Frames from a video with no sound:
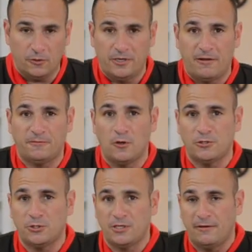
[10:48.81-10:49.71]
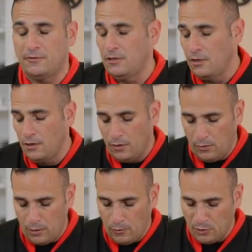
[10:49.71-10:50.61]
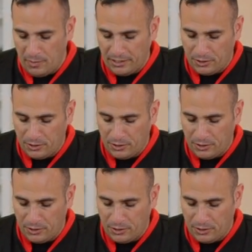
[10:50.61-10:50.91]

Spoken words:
or enough sausage left. You could always make